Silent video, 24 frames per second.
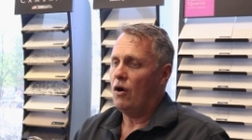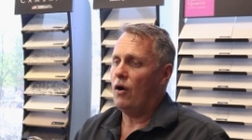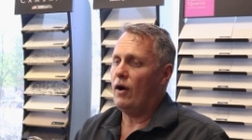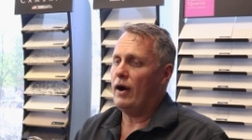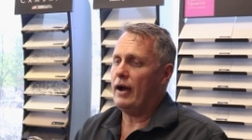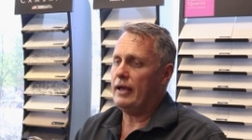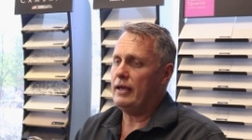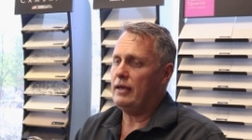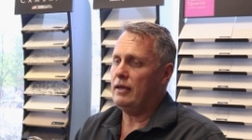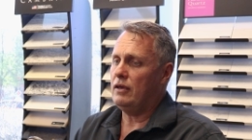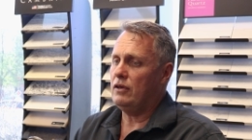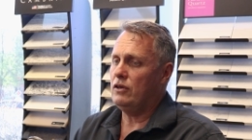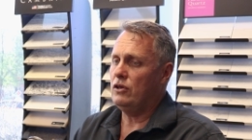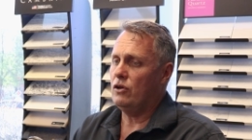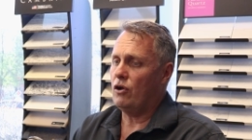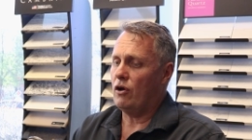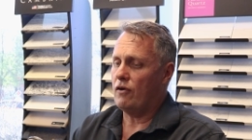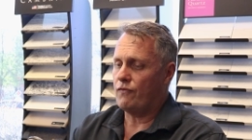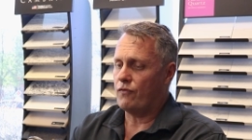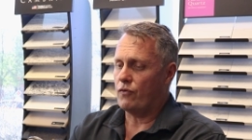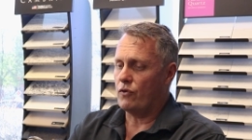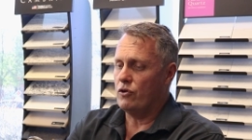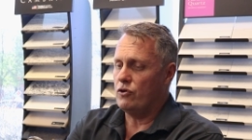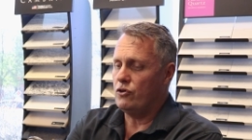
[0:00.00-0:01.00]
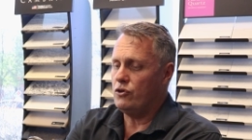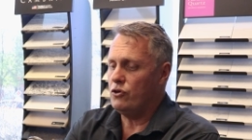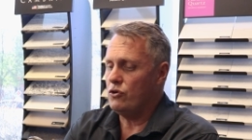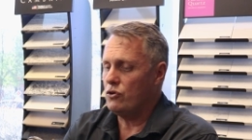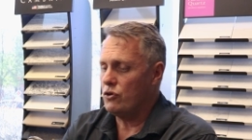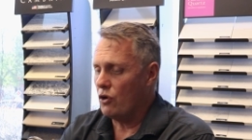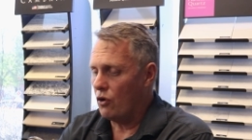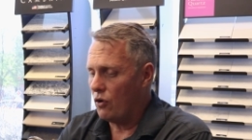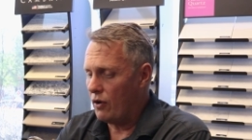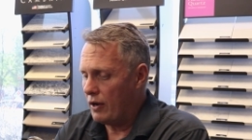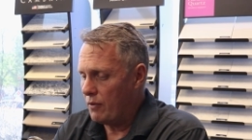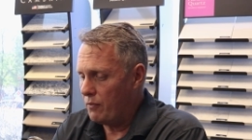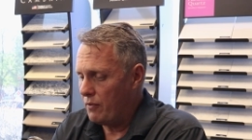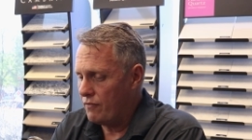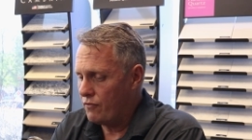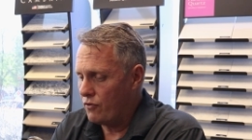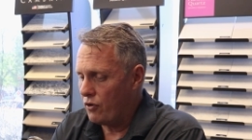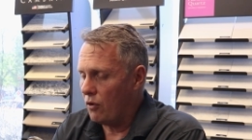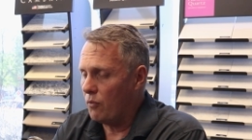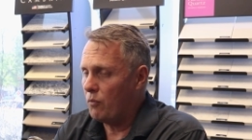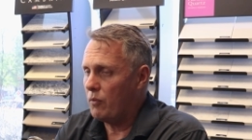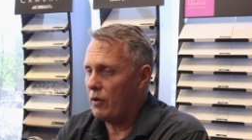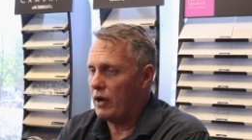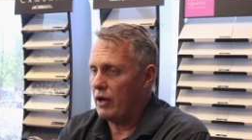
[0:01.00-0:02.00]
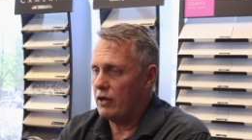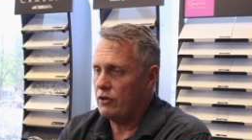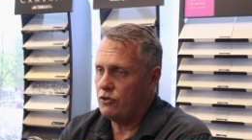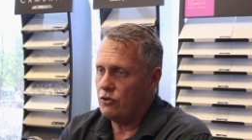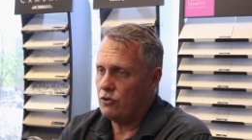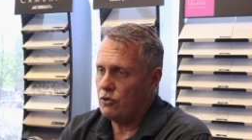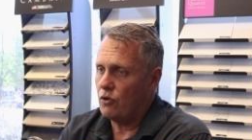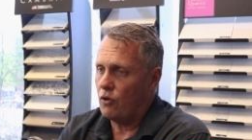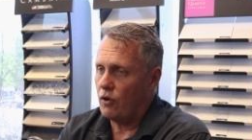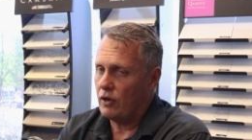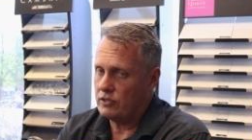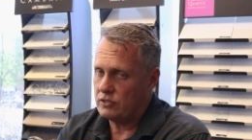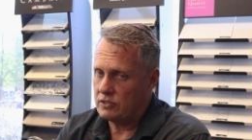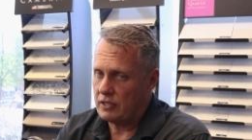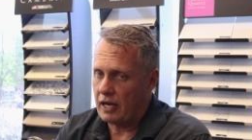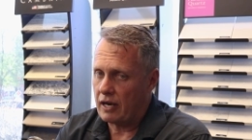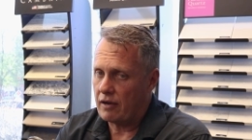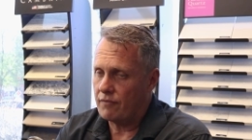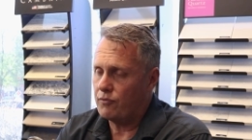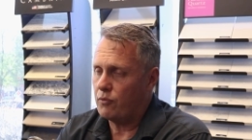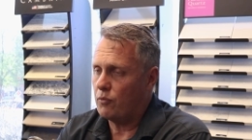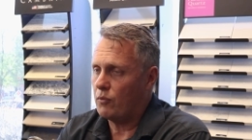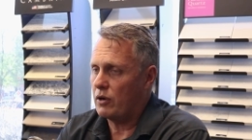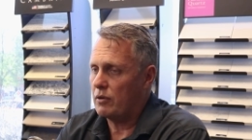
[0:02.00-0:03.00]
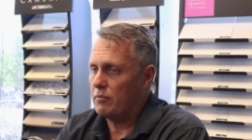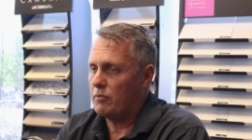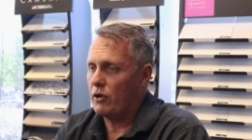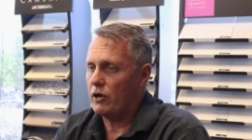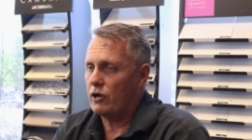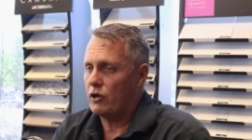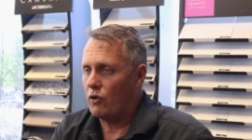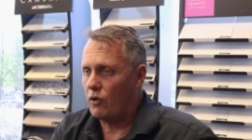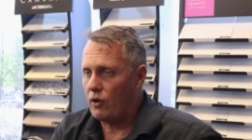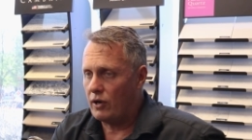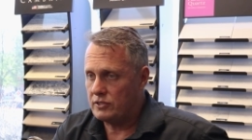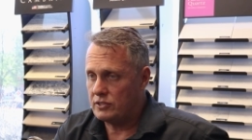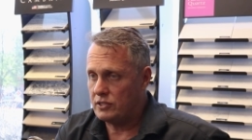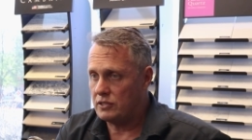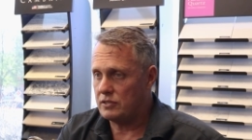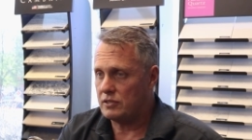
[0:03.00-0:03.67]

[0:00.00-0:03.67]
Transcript: I, you know, for a new guy, we've got a new guy started for one of my guys.